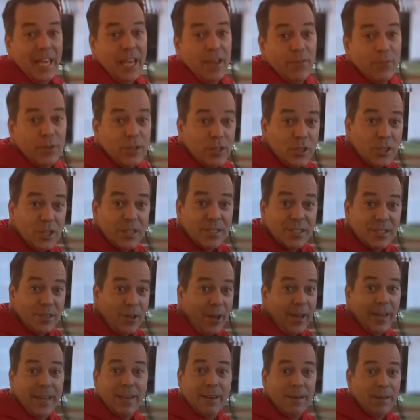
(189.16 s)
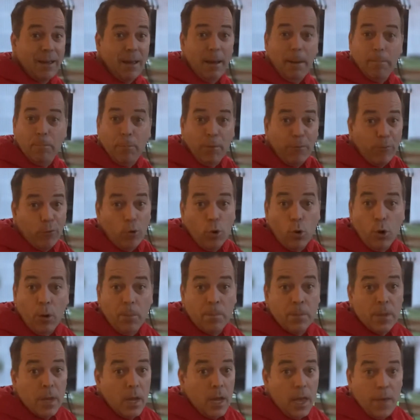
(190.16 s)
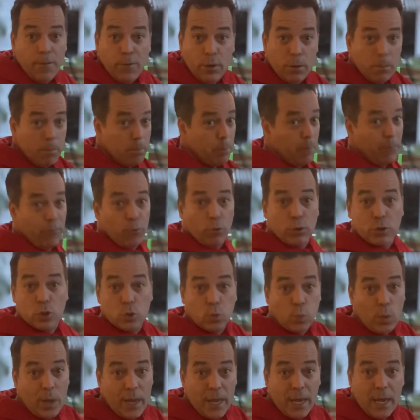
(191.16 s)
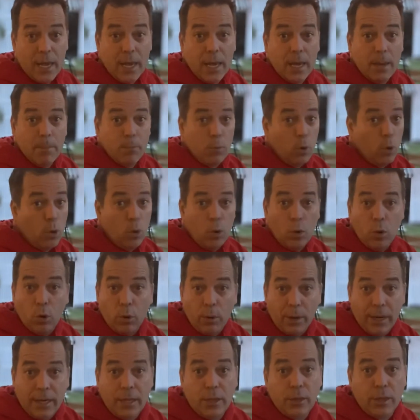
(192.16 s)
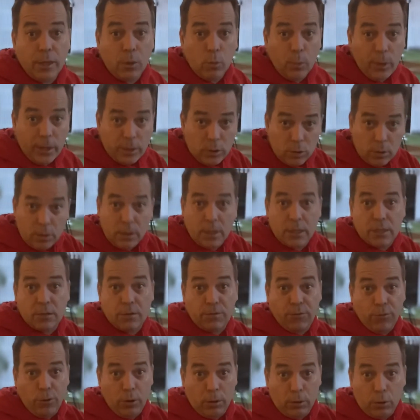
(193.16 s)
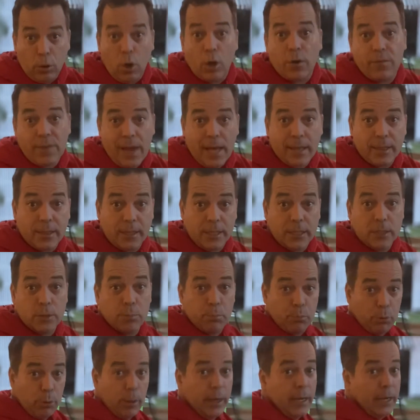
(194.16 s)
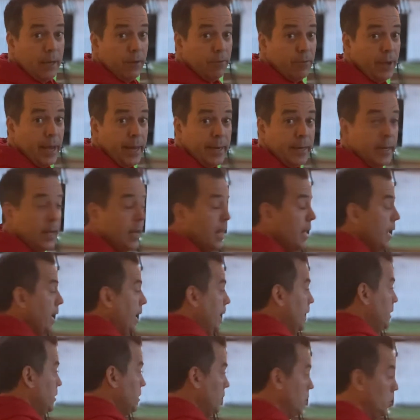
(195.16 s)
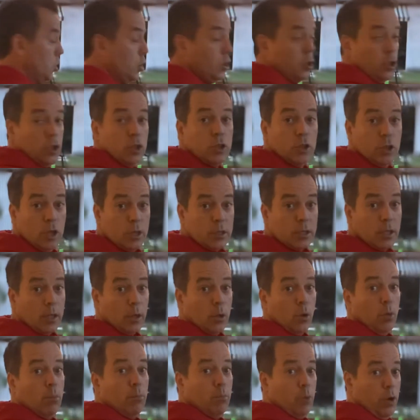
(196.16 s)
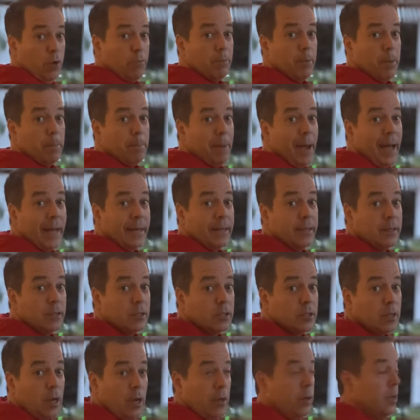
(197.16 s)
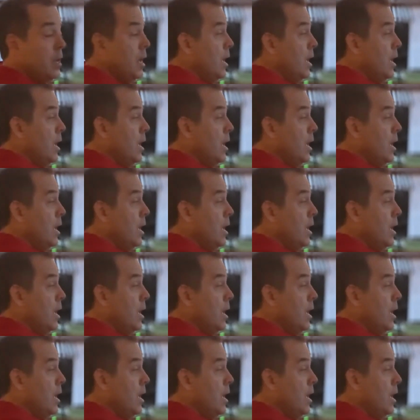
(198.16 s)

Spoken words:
even just like before a swim or anything, we do this for a lot of athletes pre-event, is that you just use a little movement pattern. So